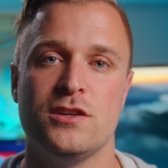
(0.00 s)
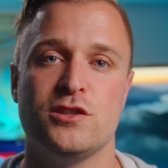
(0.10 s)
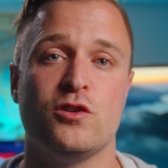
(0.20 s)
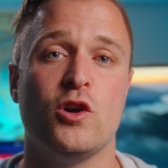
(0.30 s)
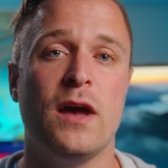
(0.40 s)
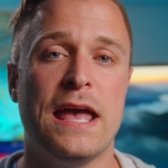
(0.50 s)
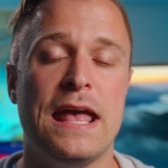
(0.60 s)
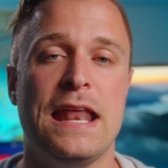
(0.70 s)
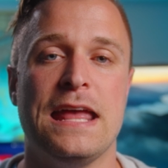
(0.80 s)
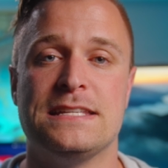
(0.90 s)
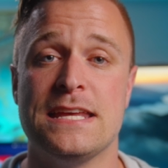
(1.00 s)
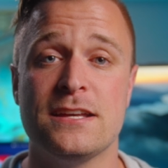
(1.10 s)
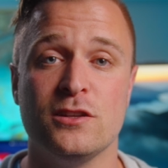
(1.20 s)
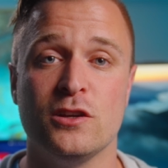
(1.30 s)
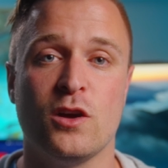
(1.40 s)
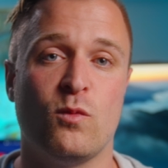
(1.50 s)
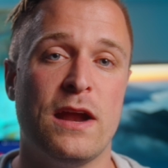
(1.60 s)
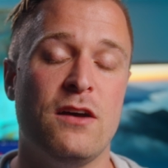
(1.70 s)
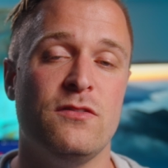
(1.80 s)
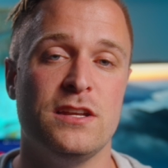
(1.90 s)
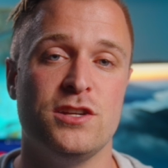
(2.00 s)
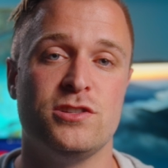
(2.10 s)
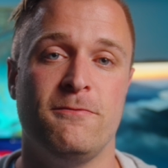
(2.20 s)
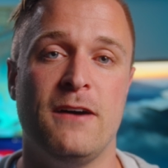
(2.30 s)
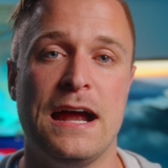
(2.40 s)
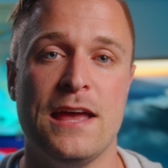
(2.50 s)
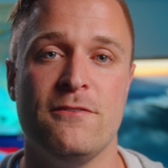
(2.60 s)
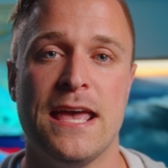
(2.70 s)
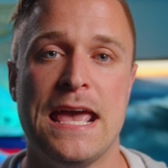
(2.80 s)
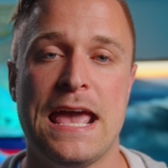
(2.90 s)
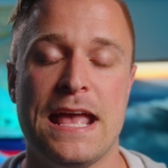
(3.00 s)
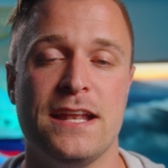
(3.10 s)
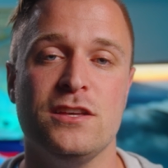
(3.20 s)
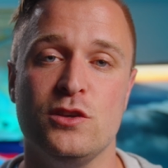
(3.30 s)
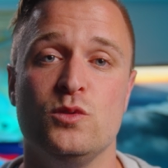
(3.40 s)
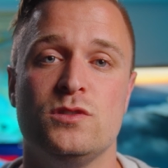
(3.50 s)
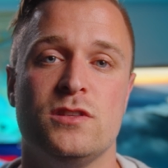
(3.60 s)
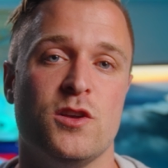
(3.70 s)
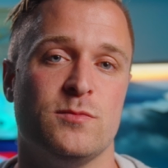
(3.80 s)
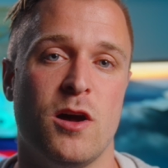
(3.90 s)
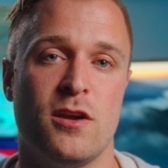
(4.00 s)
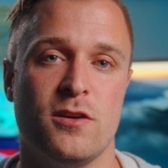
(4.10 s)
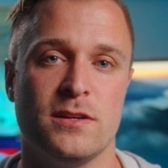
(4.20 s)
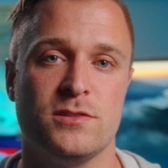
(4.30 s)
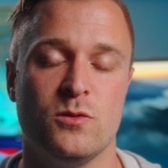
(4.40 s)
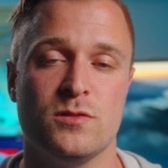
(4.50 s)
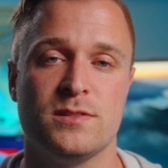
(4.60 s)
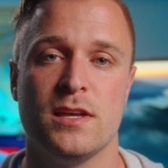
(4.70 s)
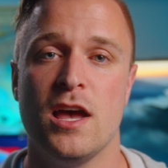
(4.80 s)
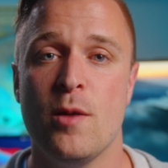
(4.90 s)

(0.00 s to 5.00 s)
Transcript: So go ahead and take a look around the Ninja 5 and use those monitoring tools.